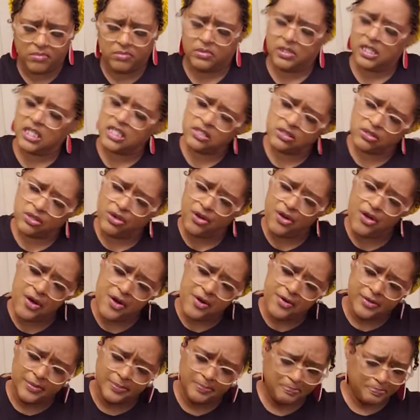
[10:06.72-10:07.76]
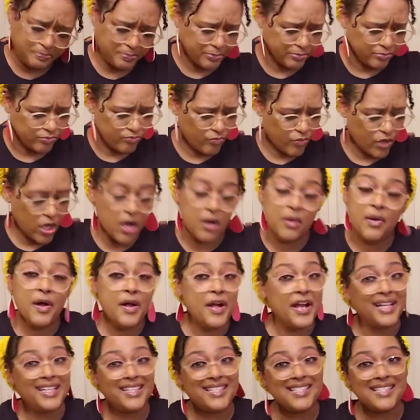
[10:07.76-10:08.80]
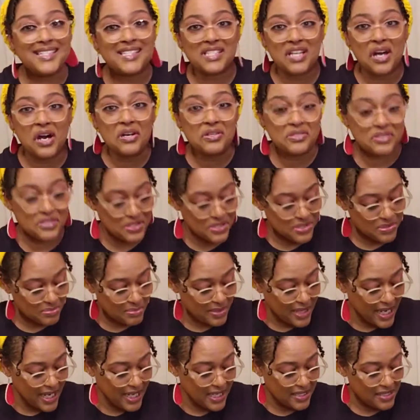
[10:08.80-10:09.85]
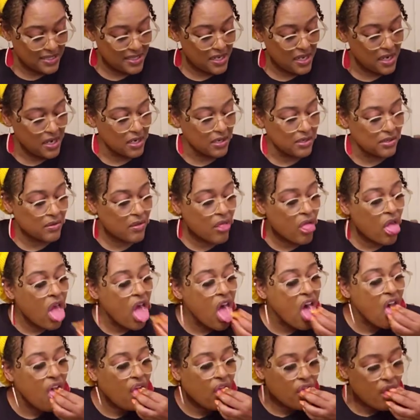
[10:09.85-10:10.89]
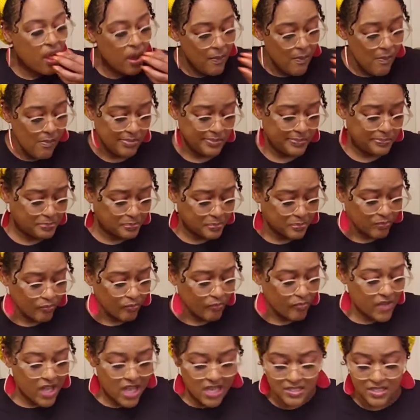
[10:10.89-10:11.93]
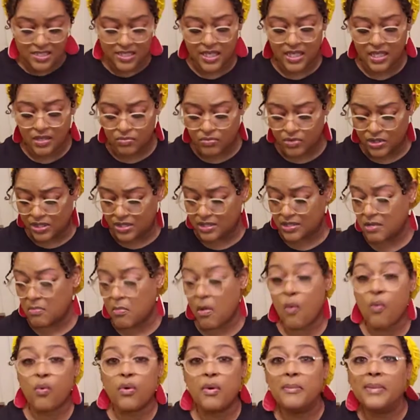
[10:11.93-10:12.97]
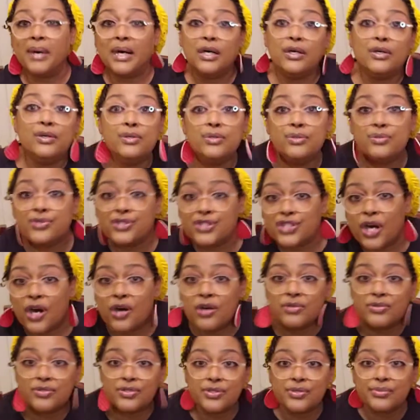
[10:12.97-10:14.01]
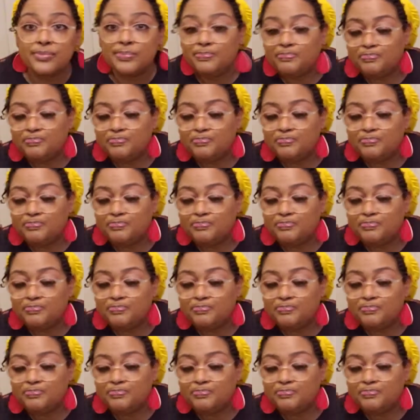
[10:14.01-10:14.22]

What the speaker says: That's good. And this sauce is banging, y'all. I said I wanted to come up with my own sauce.